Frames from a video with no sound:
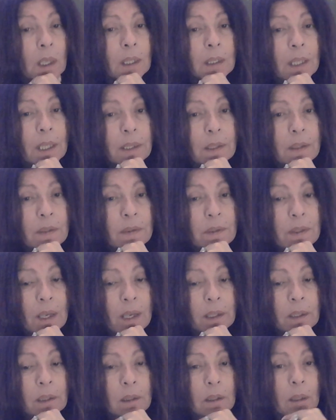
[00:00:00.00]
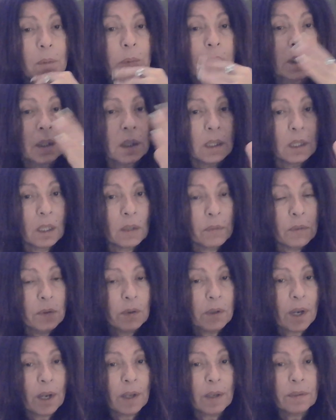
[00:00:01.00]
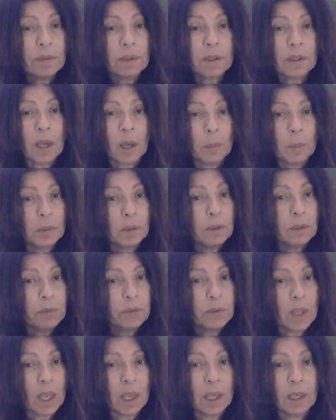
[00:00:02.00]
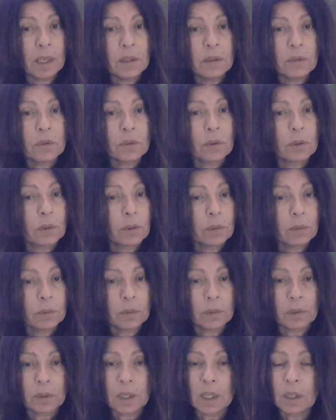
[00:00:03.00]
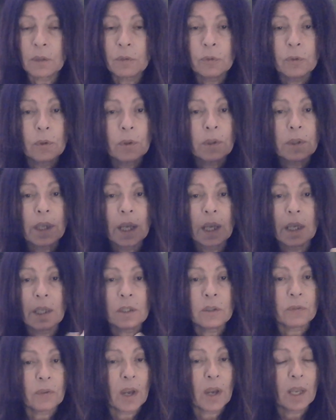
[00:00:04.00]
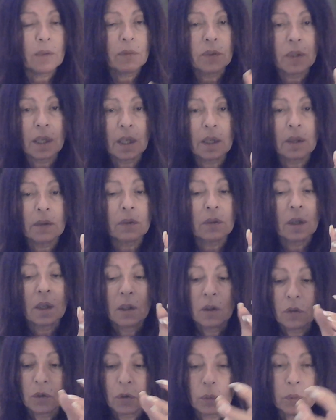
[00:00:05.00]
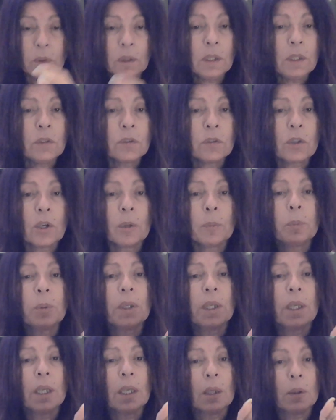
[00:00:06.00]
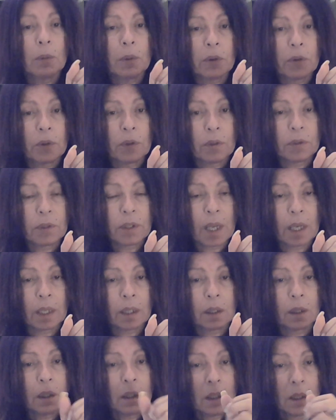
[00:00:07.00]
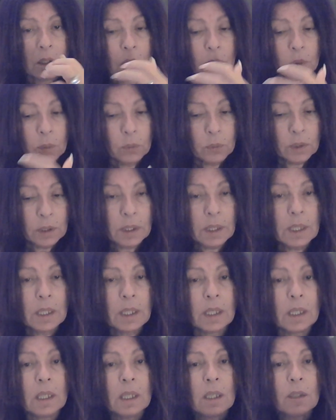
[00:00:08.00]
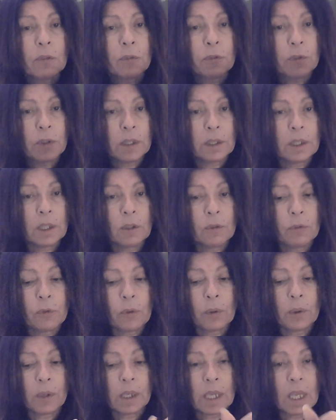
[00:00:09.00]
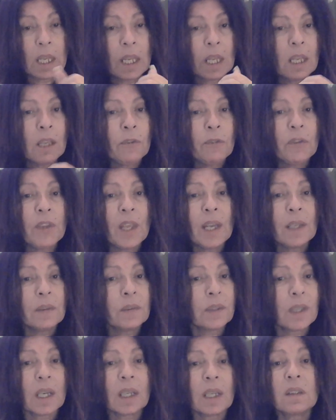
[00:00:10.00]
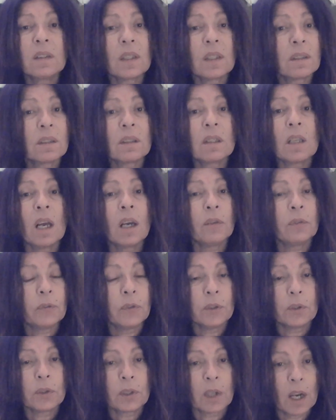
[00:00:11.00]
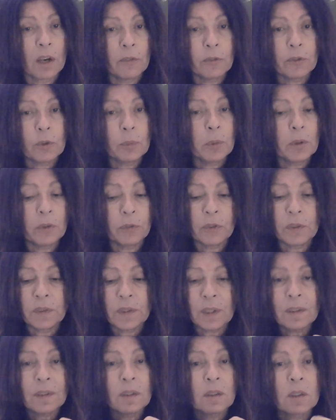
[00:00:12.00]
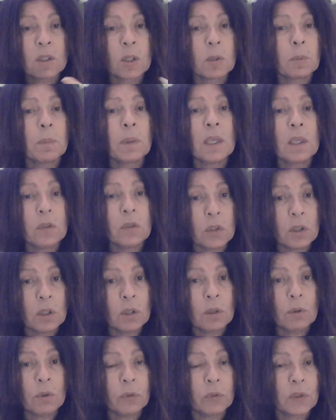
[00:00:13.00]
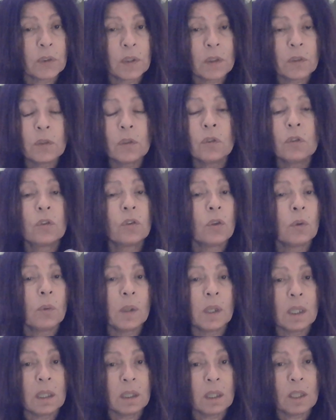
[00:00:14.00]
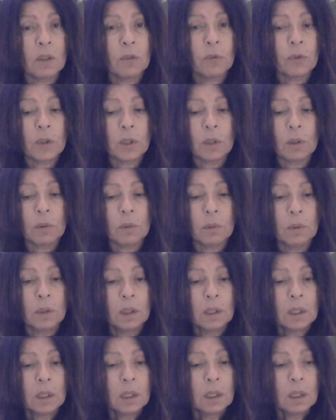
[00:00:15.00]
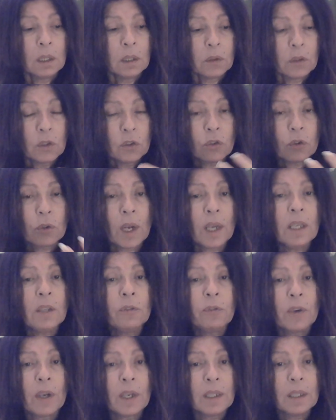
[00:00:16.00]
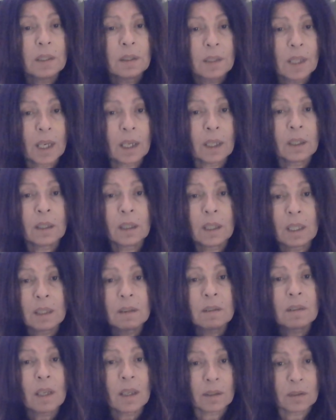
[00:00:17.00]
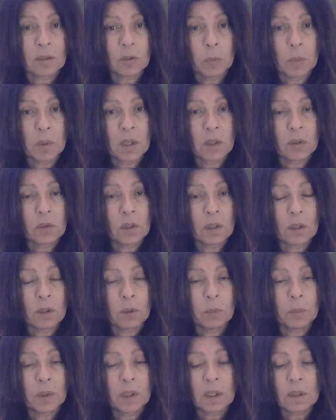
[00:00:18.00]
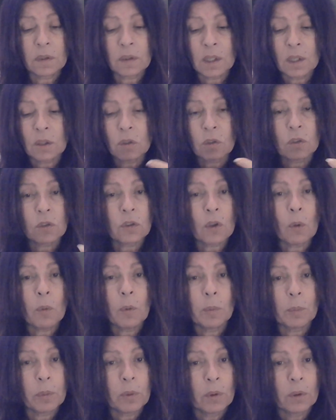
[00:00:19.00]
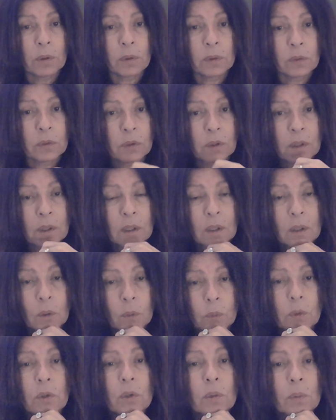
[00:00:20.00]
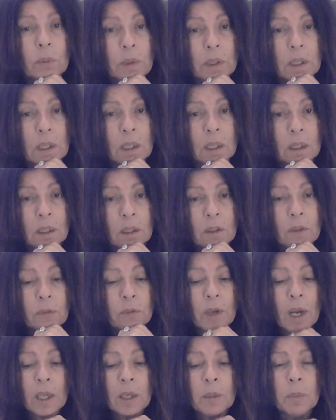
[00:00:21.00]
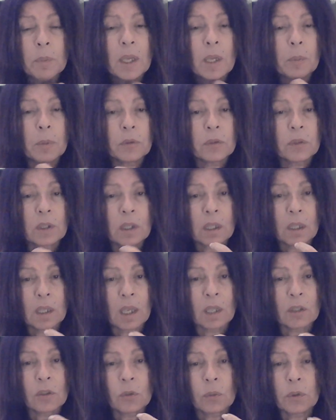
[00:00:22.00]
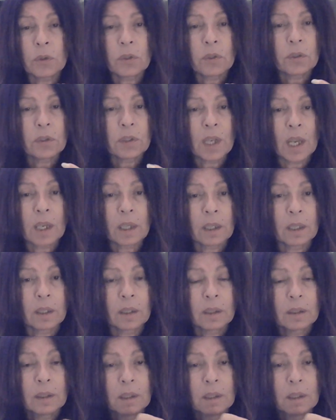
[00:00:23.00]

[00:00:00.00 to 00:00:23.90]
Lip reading: Like I said, I'm going to give you guys a couple of days, or like 4 days, 5 days, to really start playing with your deck. Really getting a feeling for it. If that deck does not feel comfortable, if it doesn't speak to you, if it doesn't do anything for you, then try to find a deck that does speak to you, because that's so important when you're reading. You've got to be able to connect with your deck.